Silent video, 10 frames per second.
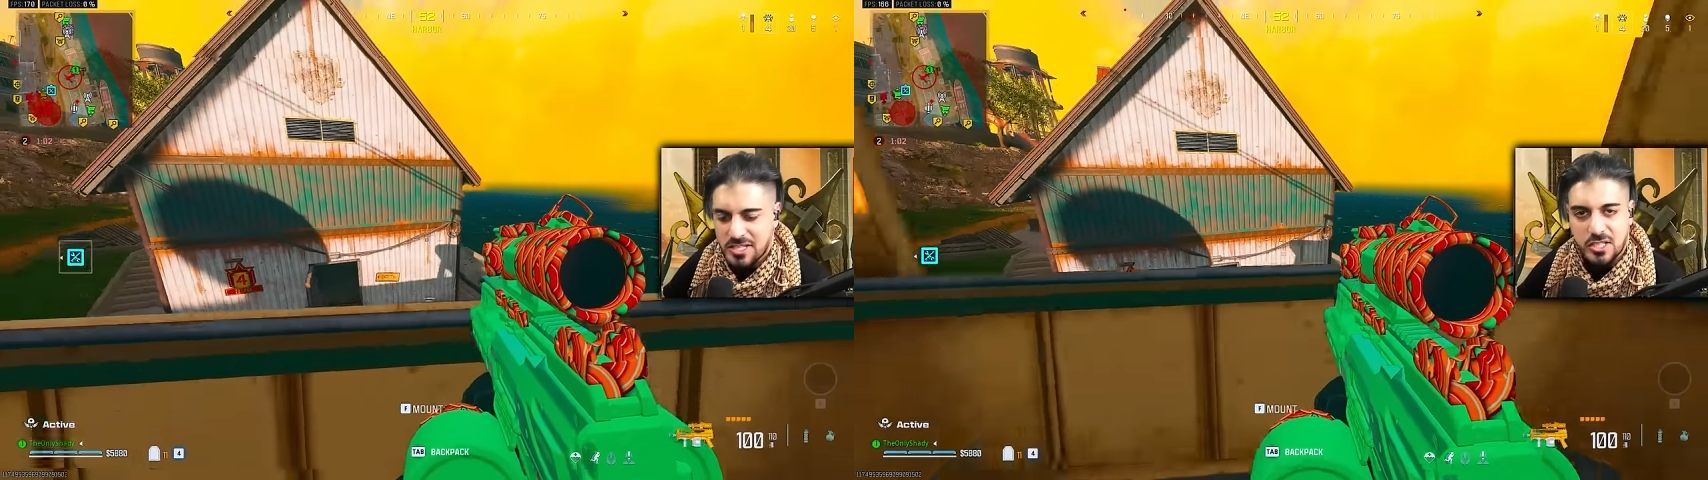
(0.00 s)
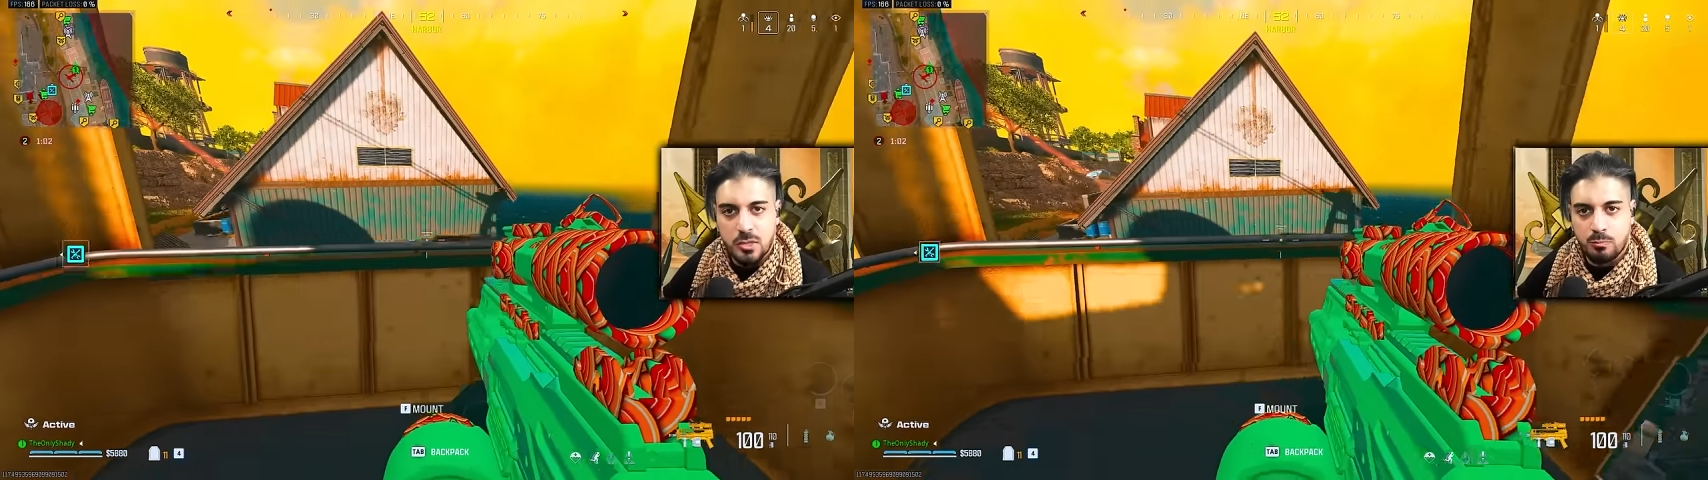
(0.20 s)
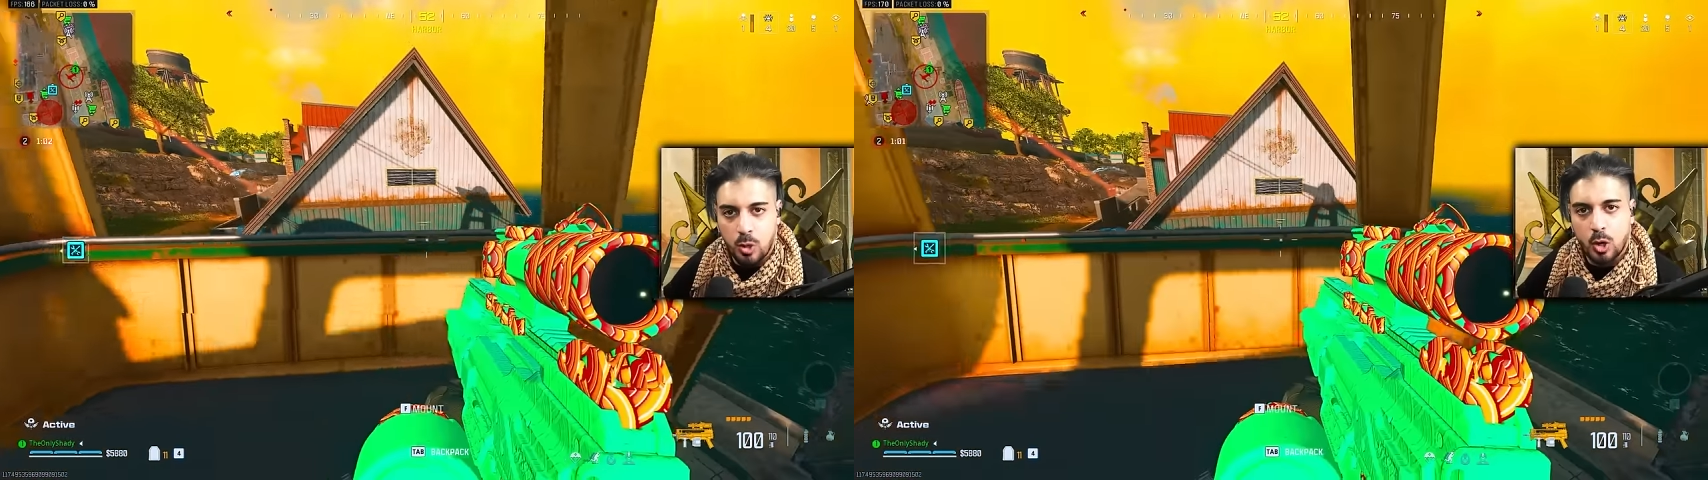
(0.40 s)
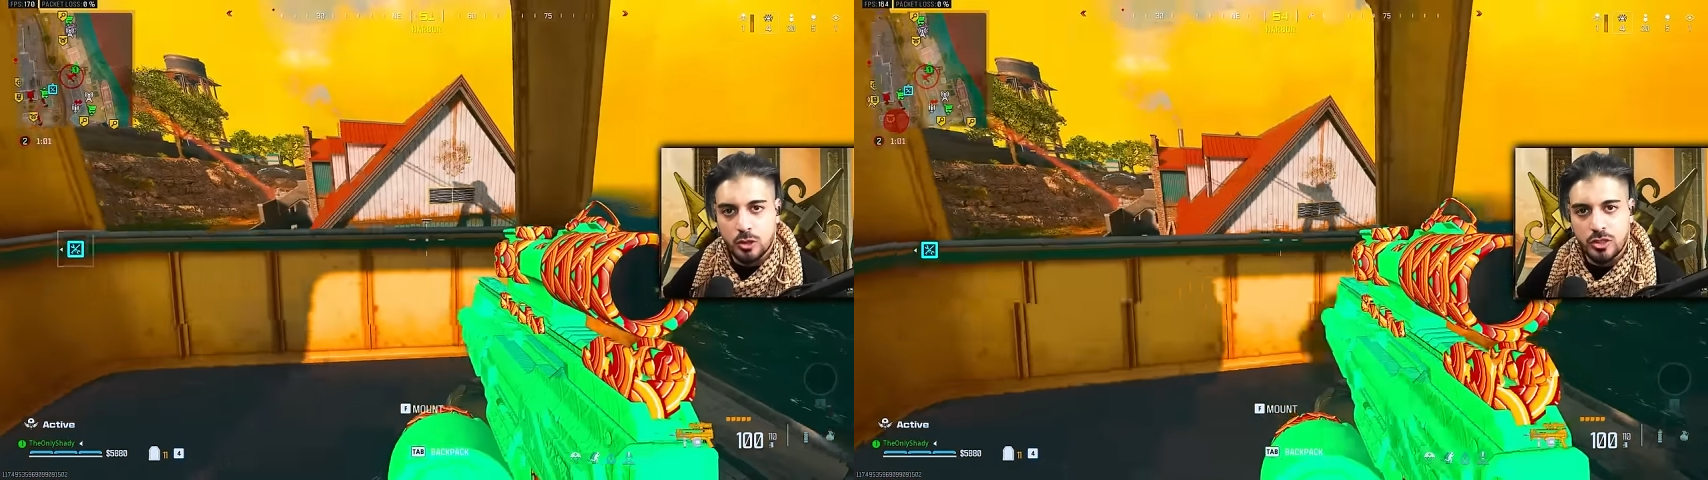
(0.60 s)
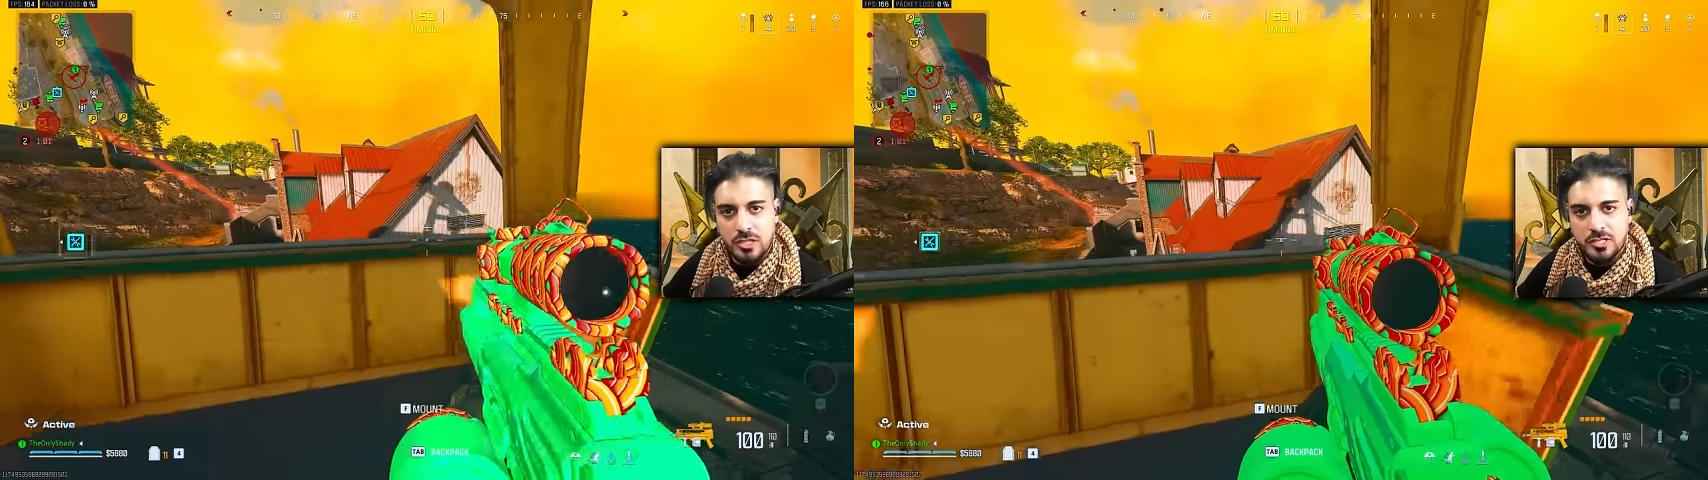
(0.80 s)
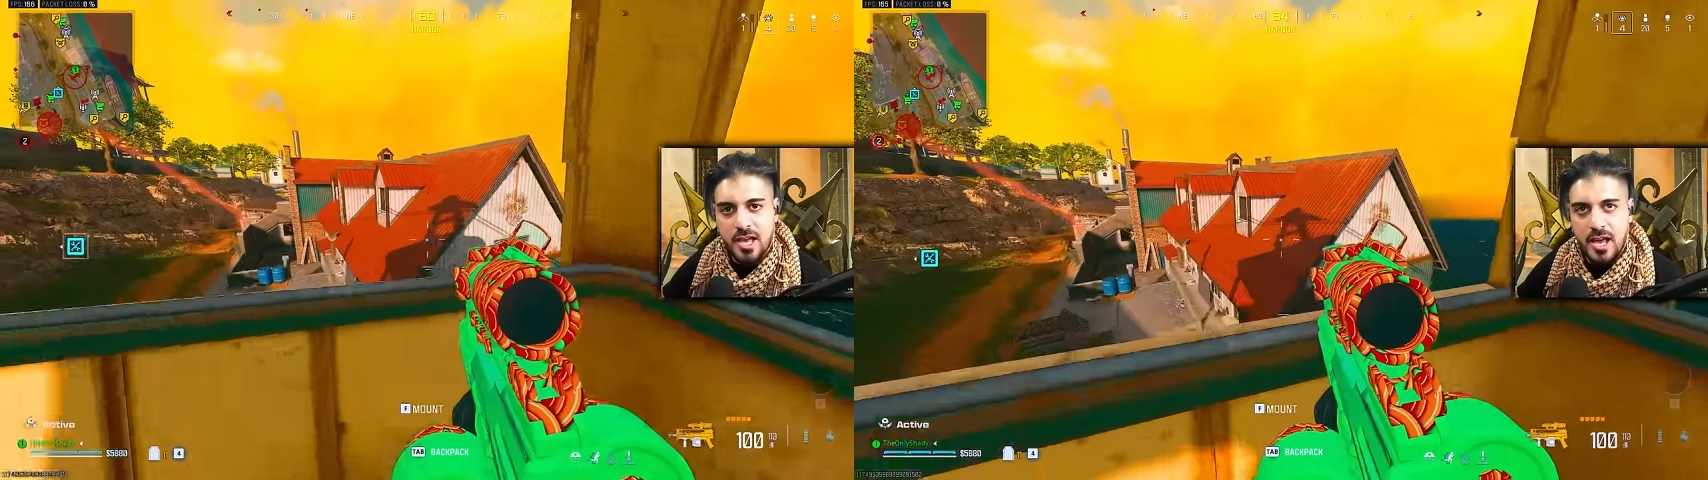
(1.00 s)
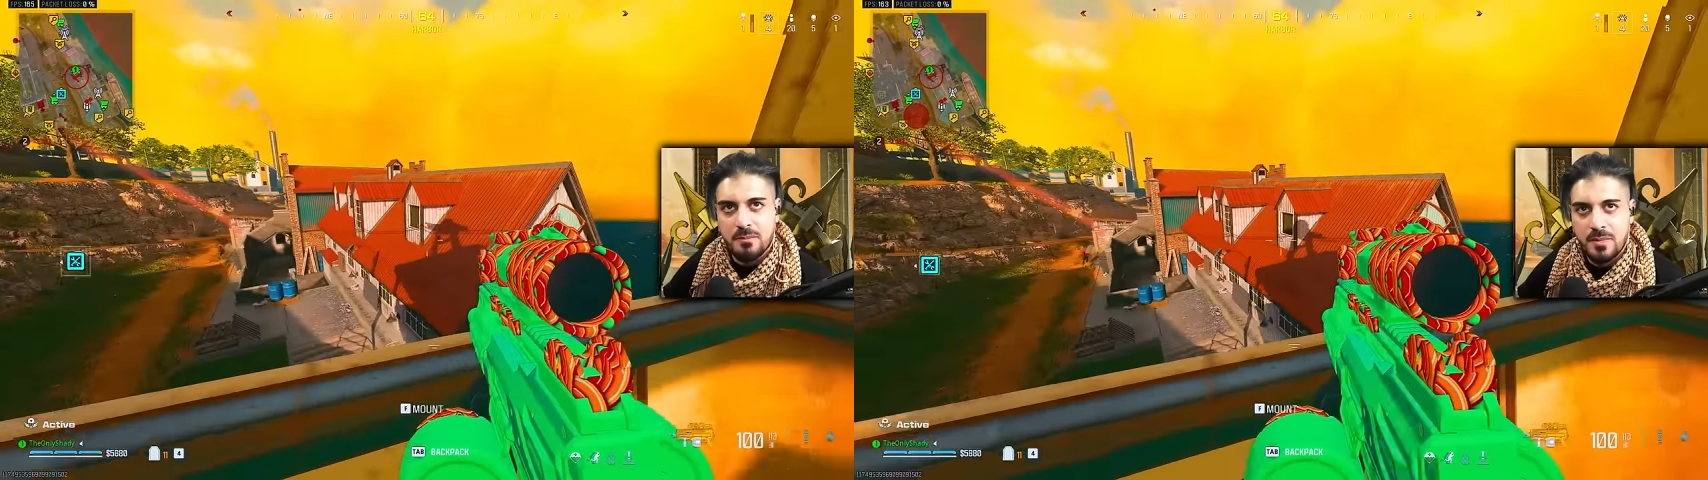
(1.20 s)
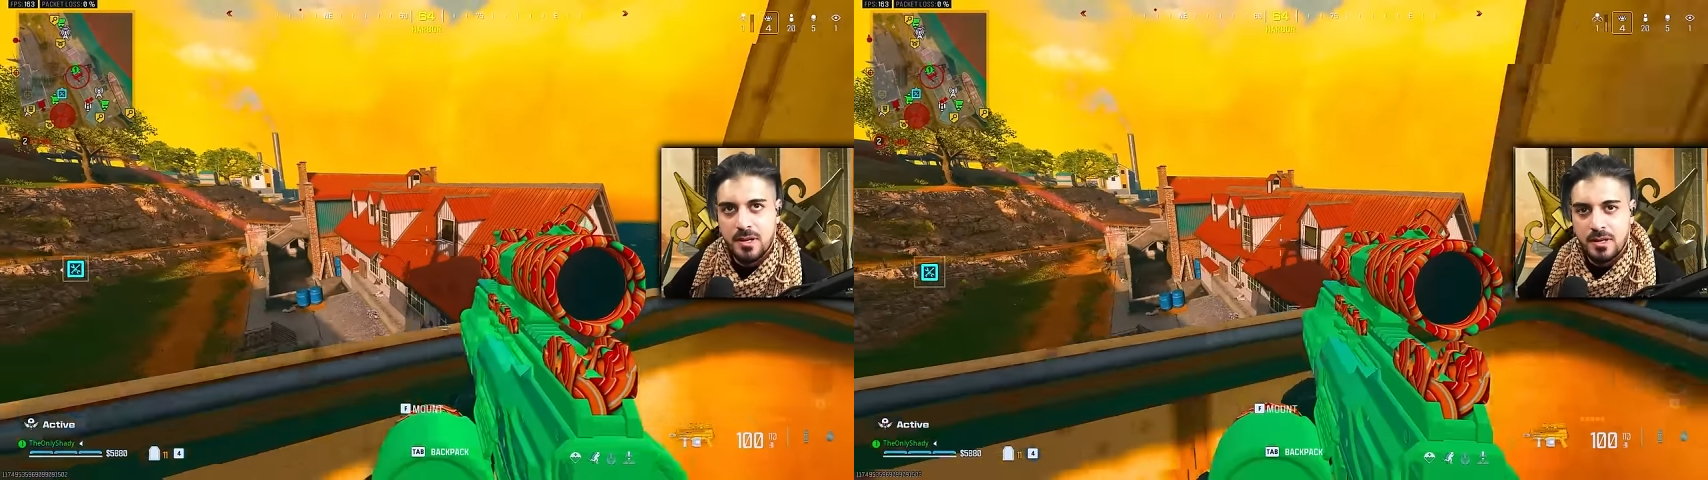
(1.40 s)
see bald in this
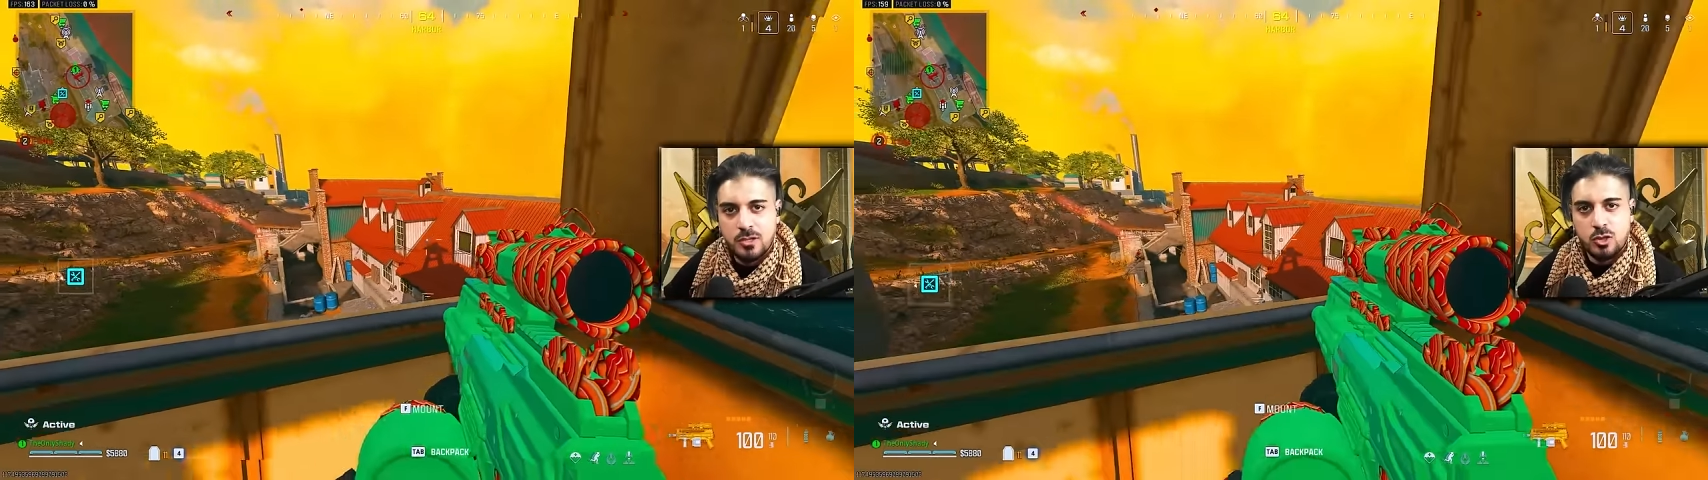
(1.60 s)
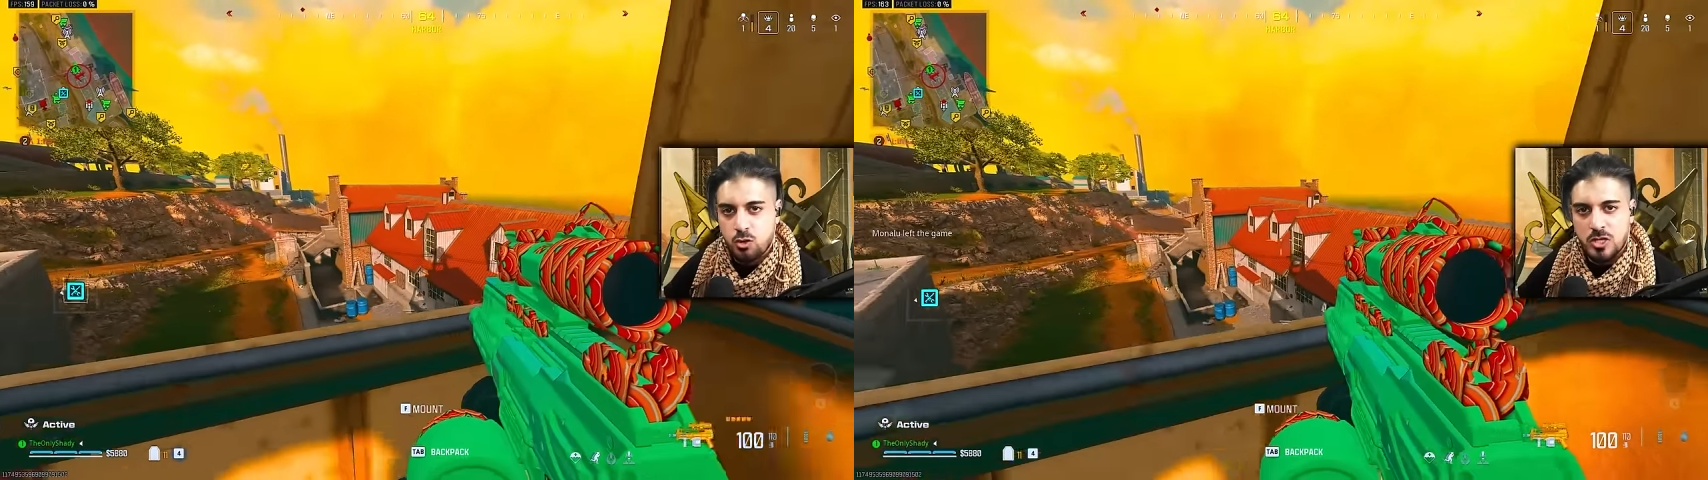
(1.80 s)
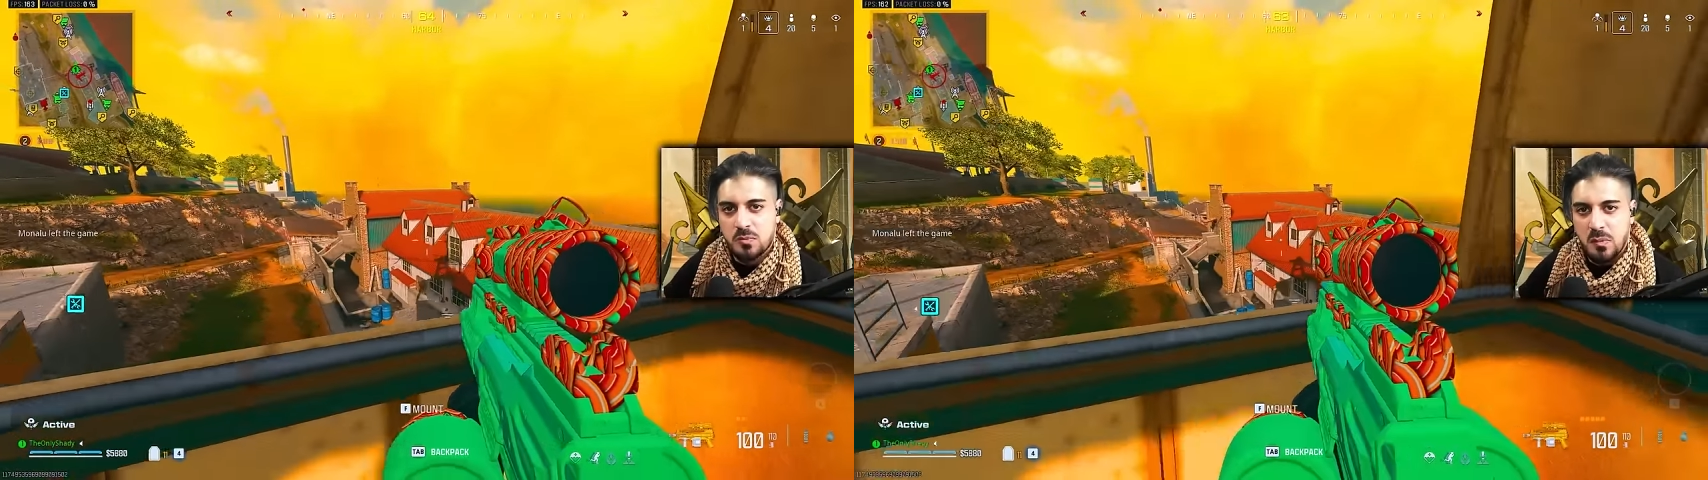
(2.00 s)
game, Trust me,